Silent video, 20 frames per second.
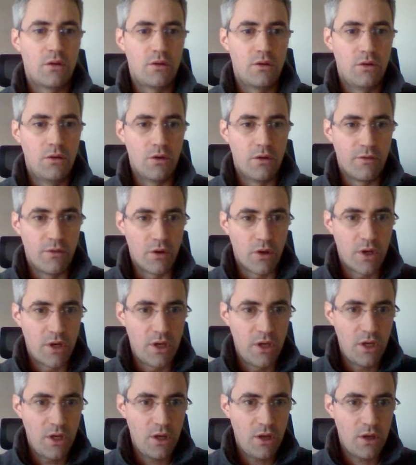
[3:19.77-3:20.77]
go over
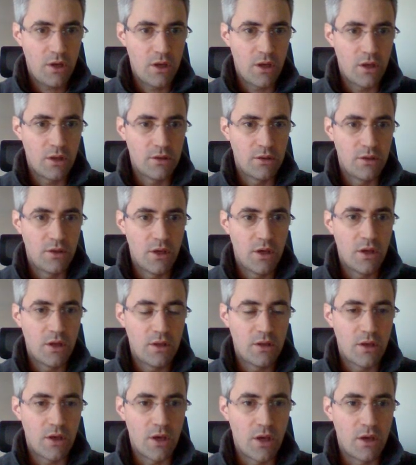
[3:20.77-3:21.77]
here and
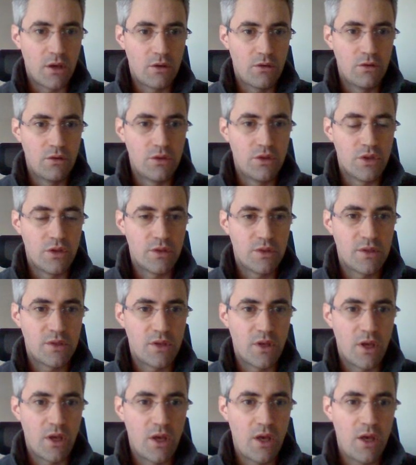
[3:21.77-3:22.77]
then I could
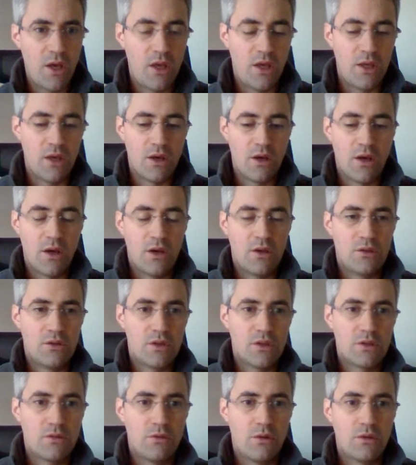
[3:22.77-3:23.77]
just say, hey, I
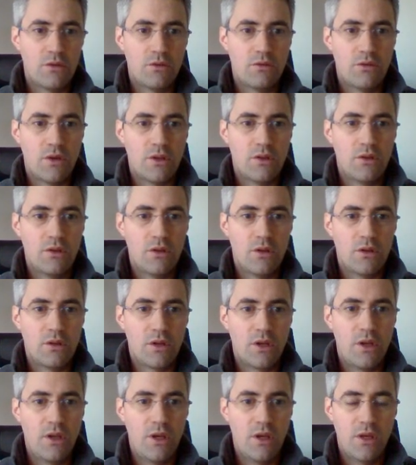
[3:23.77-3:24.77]
just want to add a
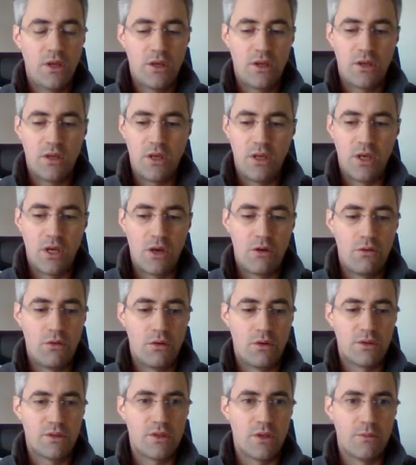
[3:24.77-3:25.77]
non-click
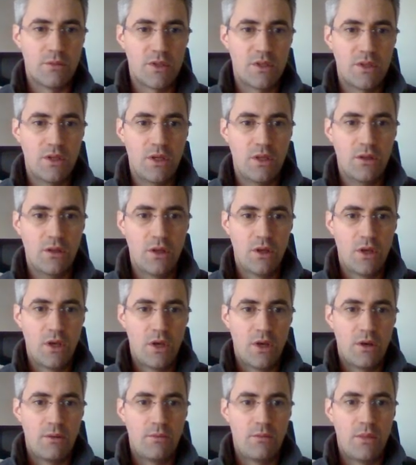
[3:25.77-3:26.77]
equal something,
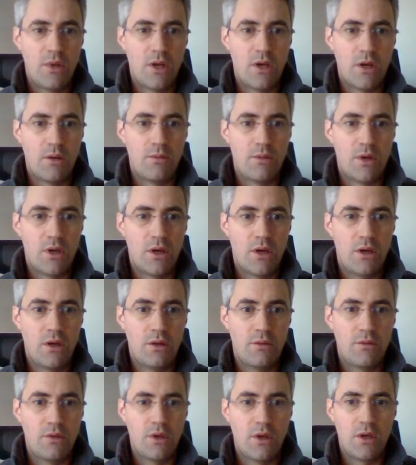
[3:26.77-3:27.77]
blah,
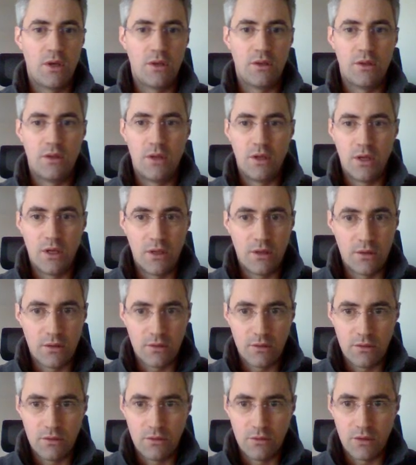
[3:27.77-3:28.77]
blah, and
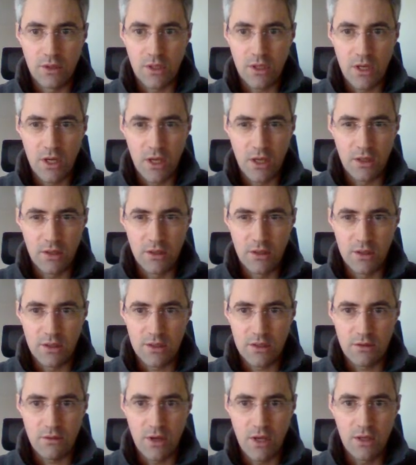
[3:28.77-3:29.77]
then do it like
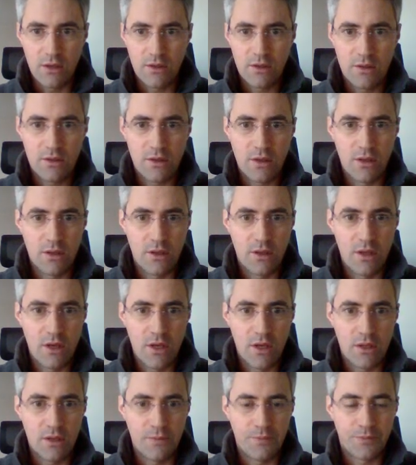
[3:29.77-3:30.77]
this, right? And
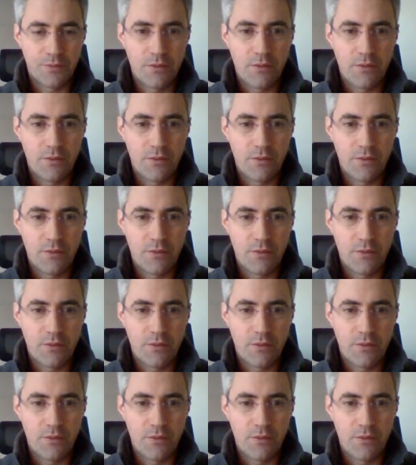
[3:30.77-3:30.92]
then,